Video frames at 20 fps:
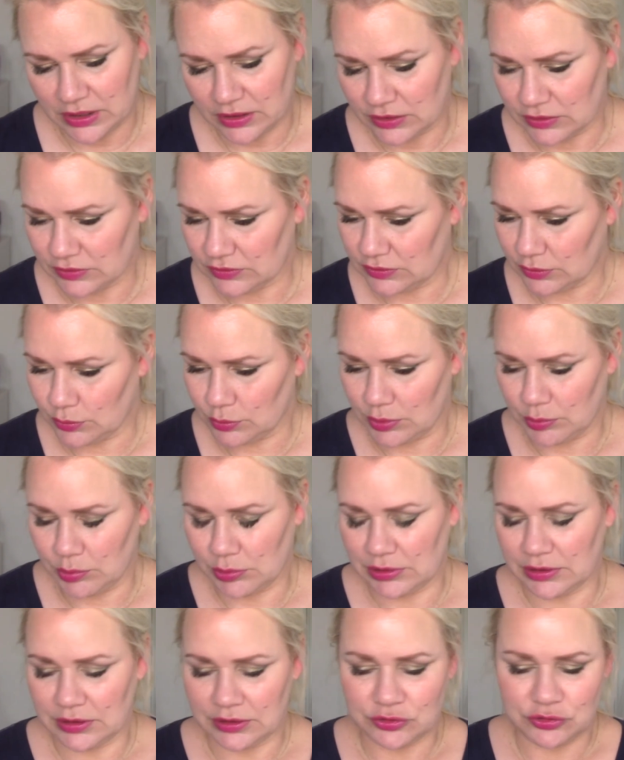So we
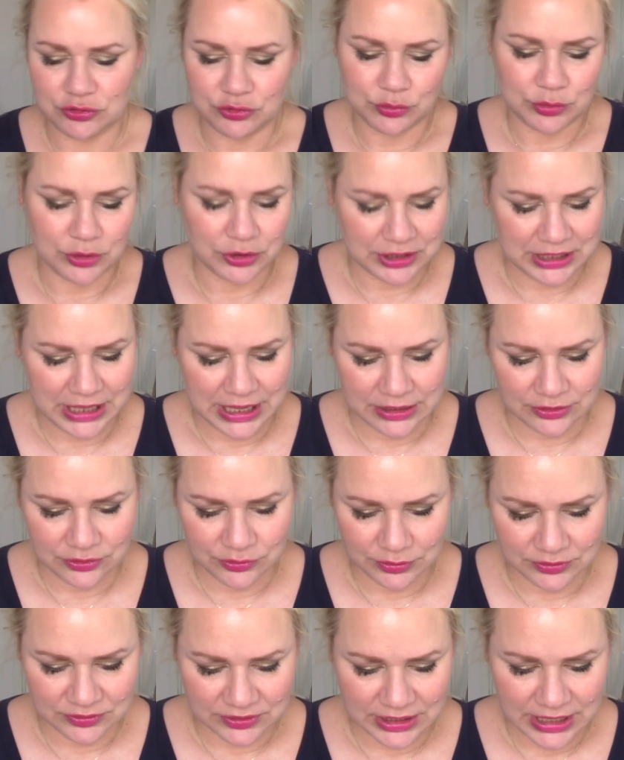will do
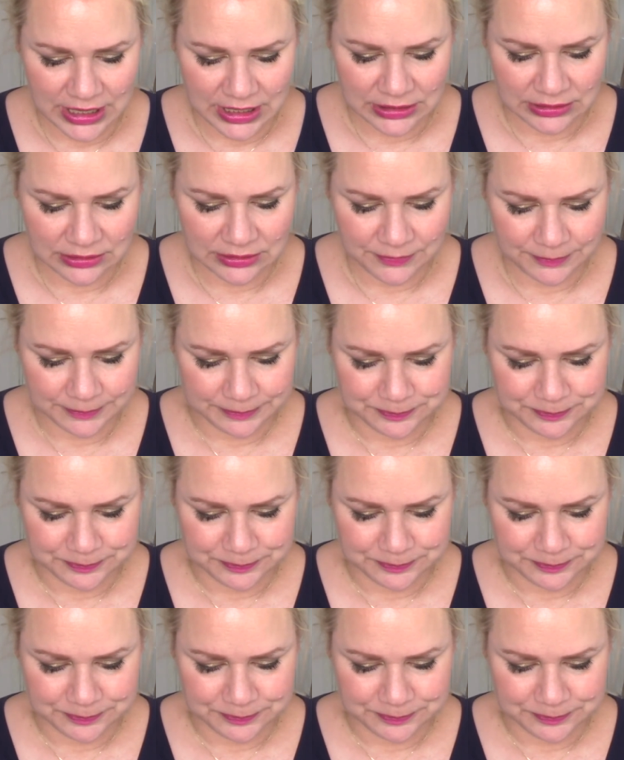it again.